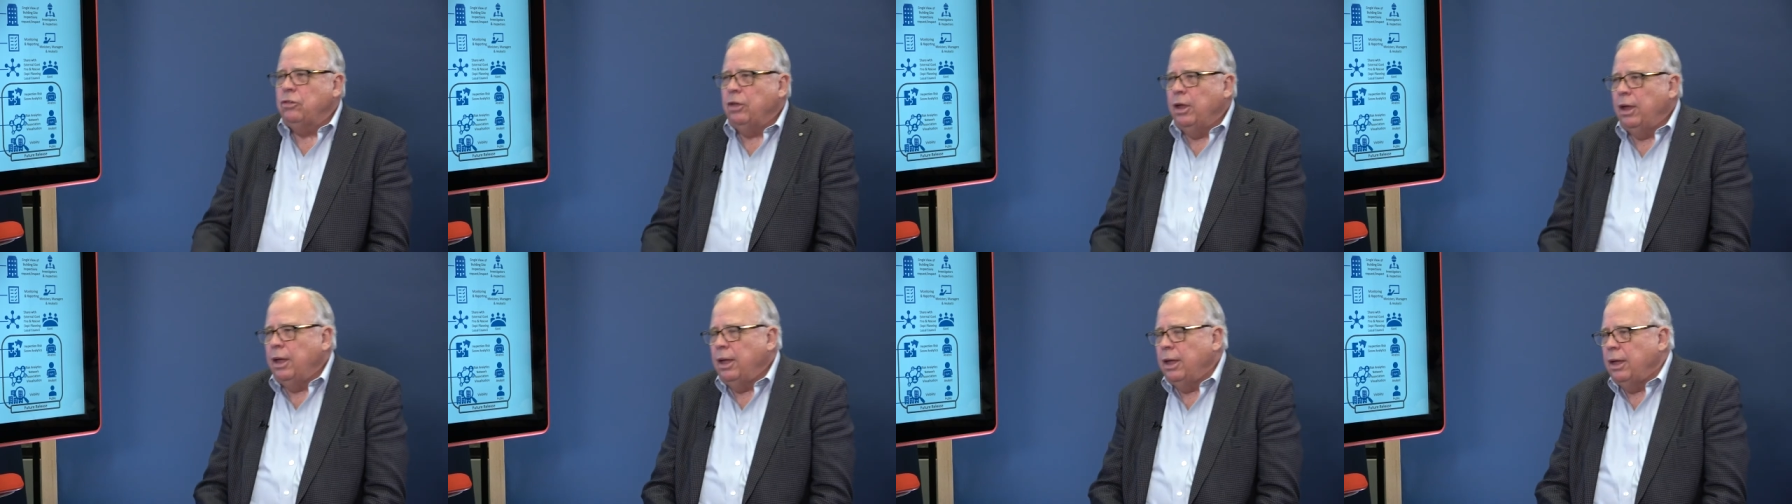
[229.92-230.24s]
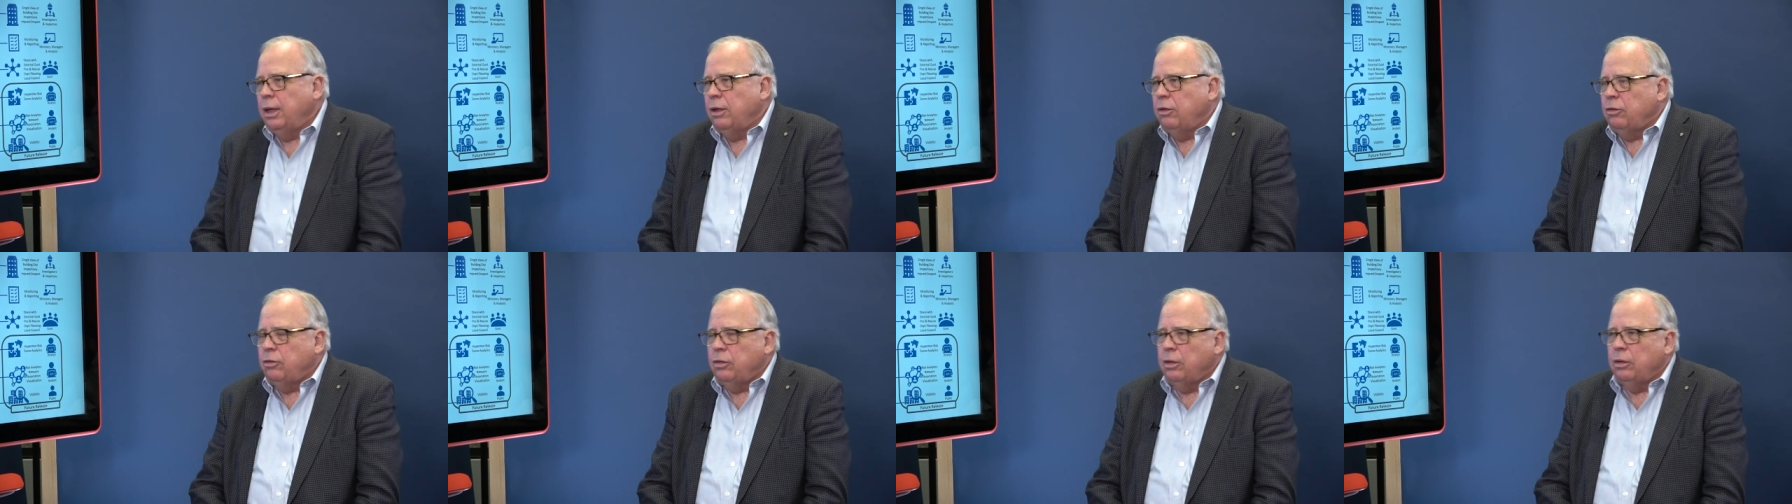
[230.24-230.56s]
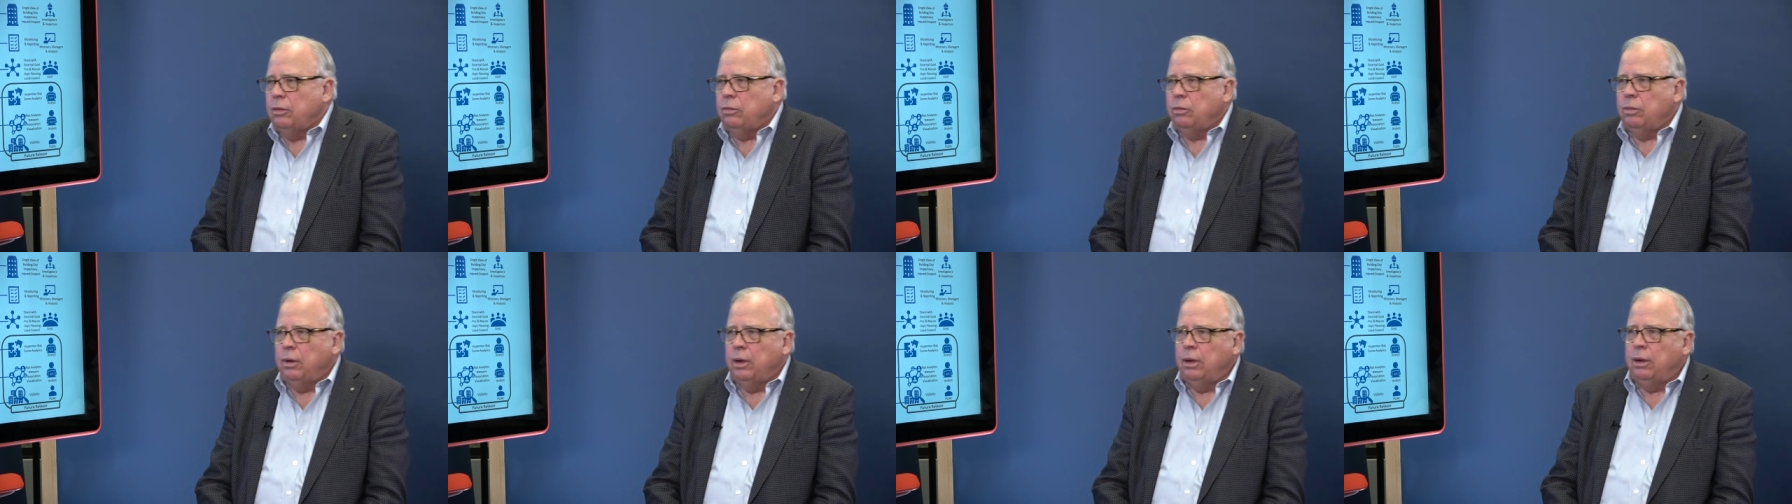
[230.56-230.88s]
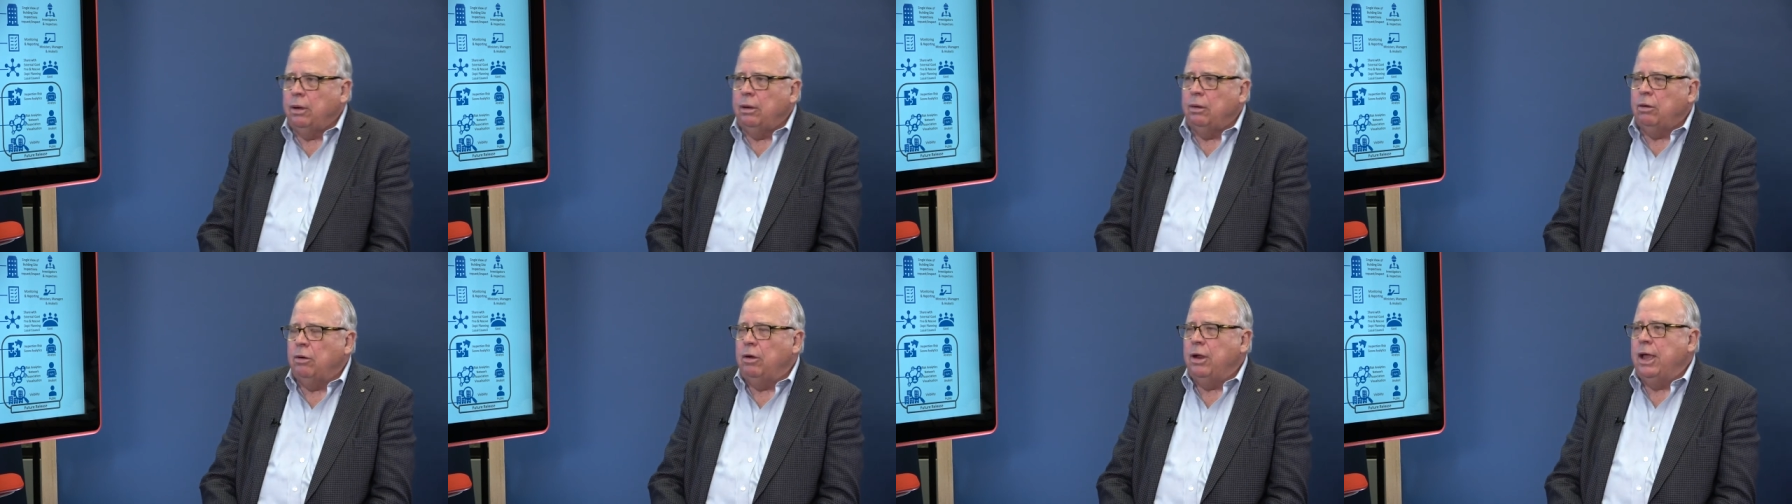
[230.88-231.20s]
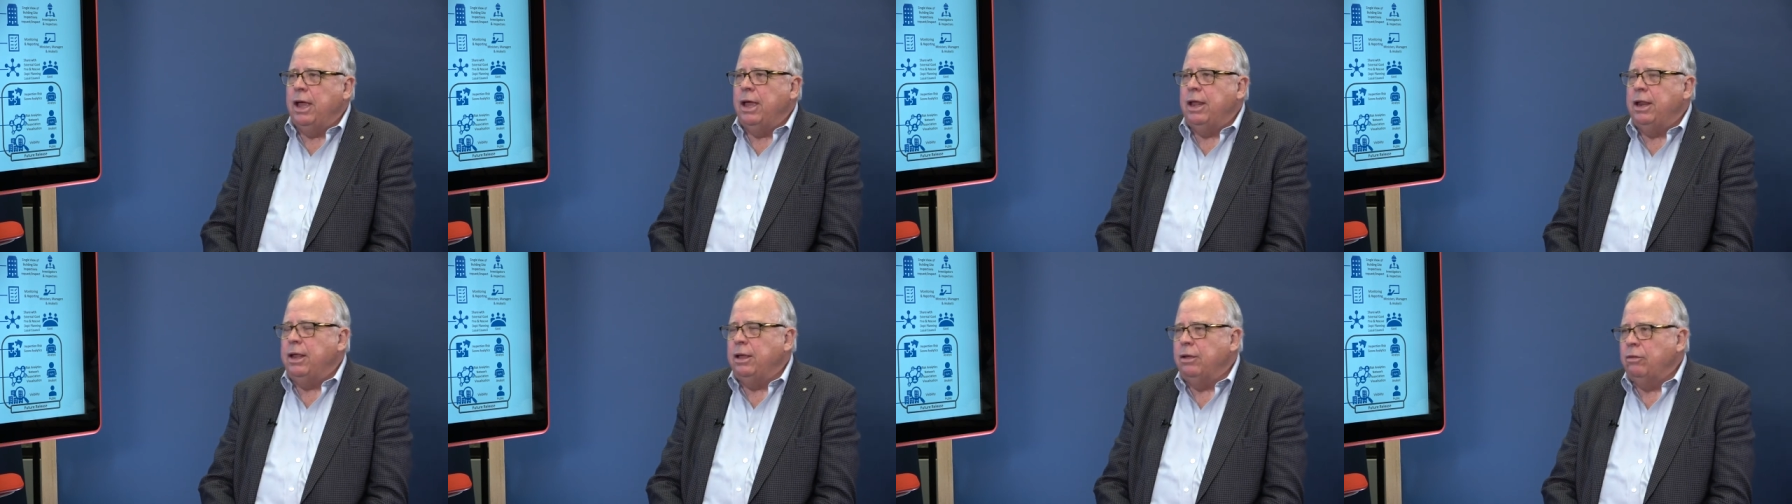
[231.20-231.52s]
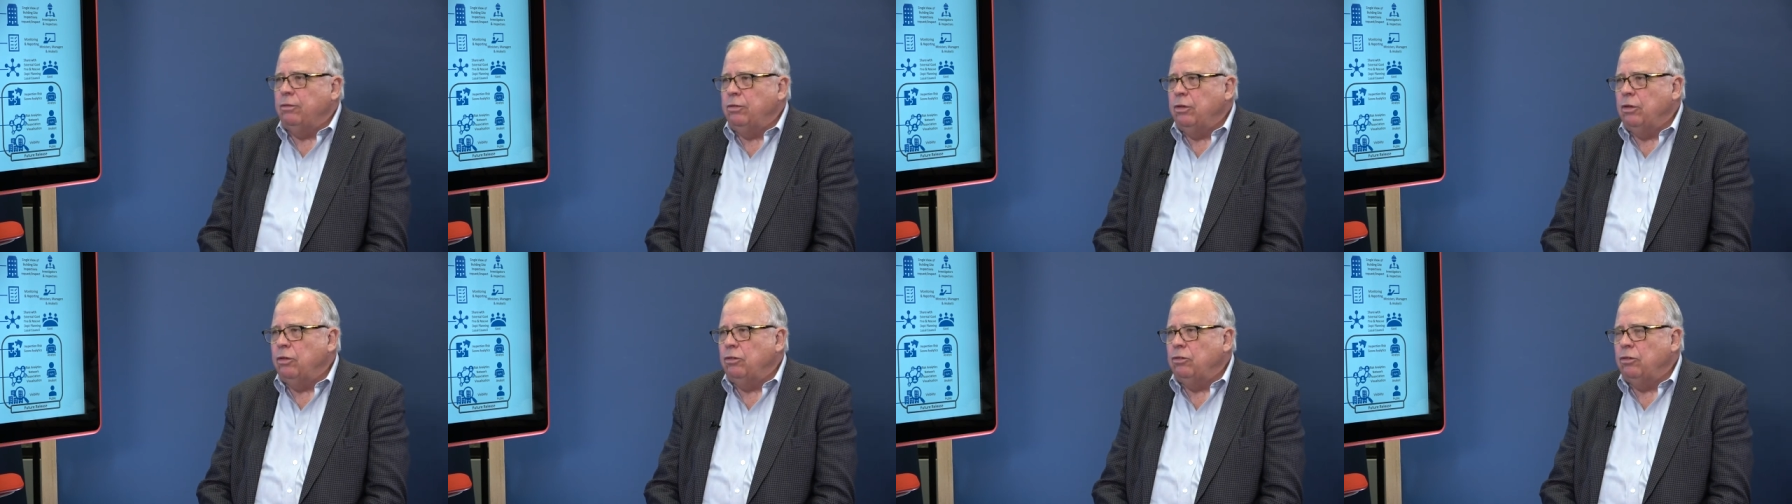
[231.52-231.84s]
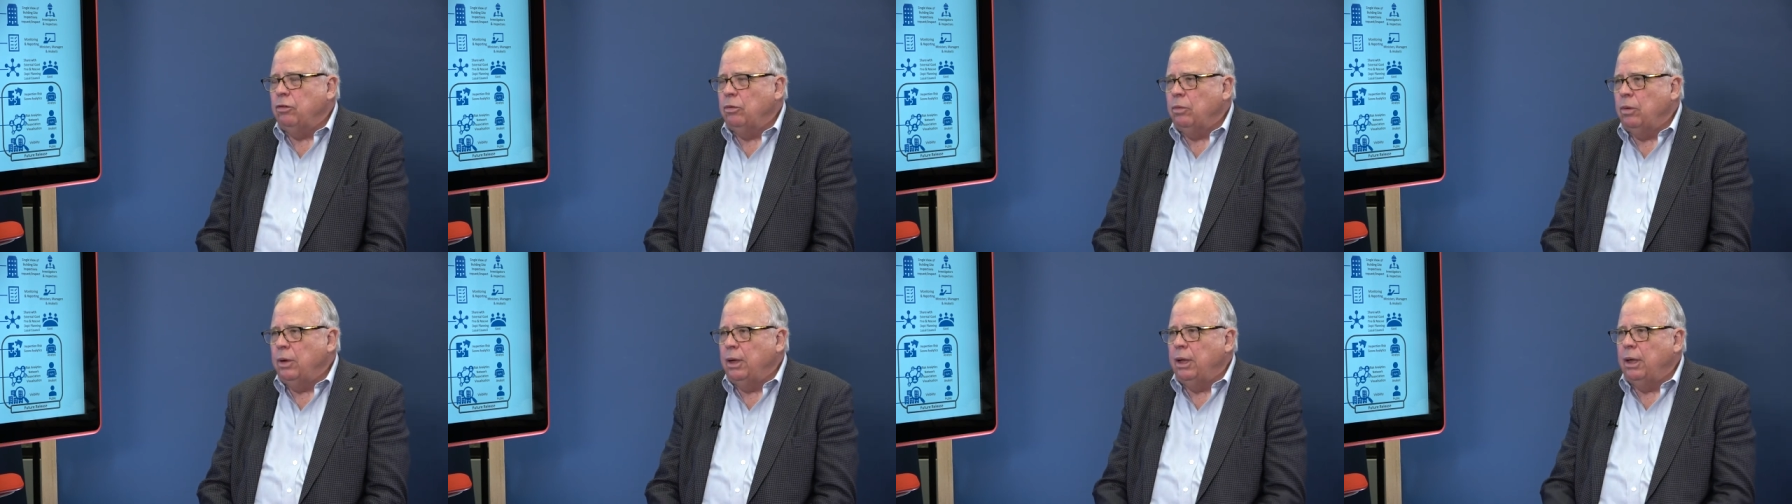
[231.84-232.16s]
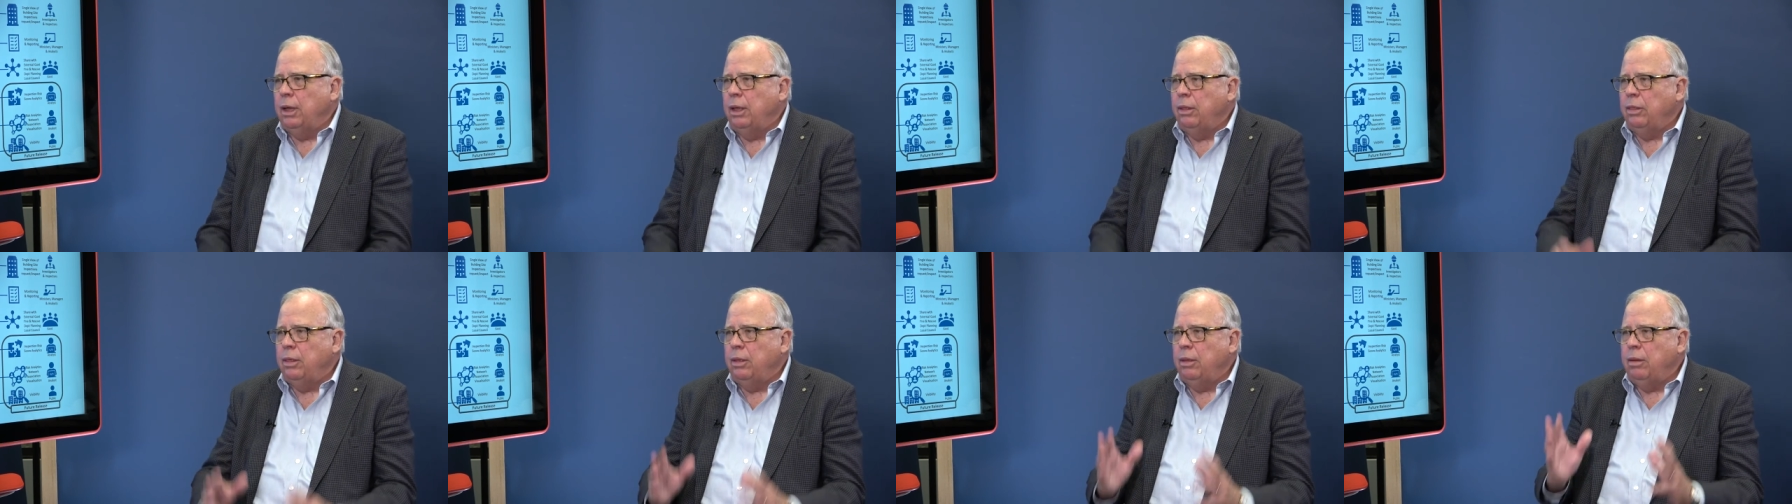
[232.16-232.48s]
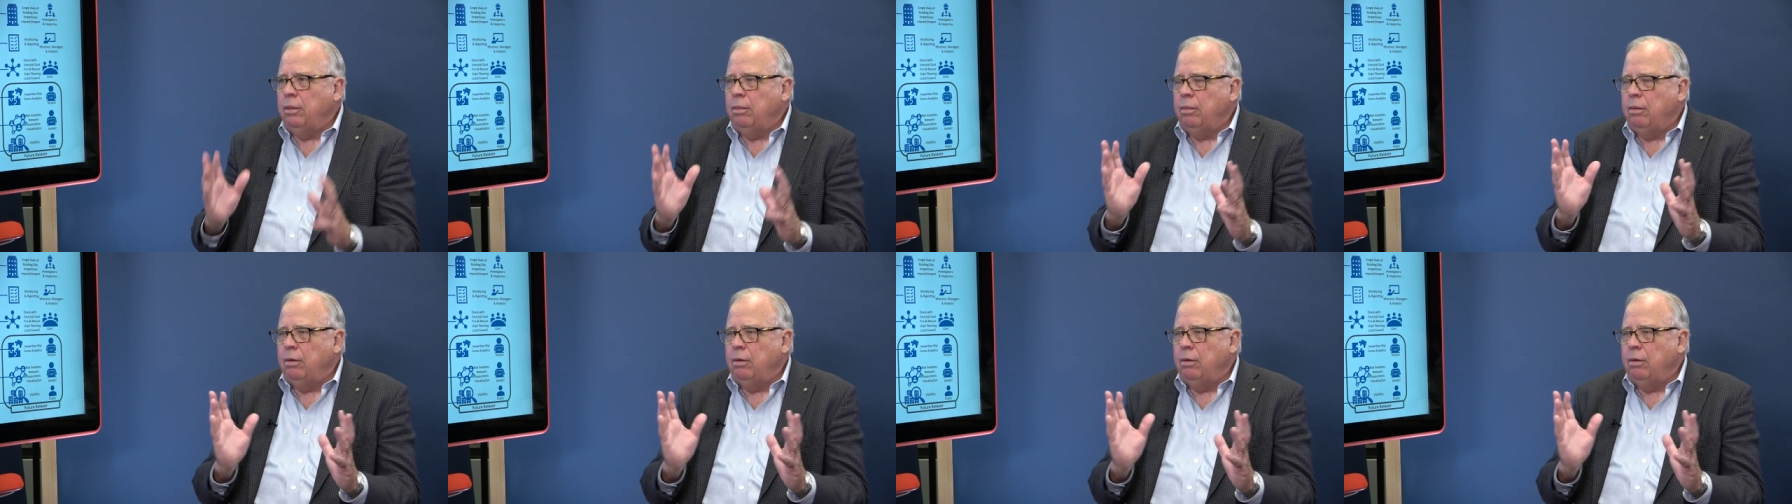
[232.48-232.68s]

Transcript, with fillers: saying is that we're creating a future where the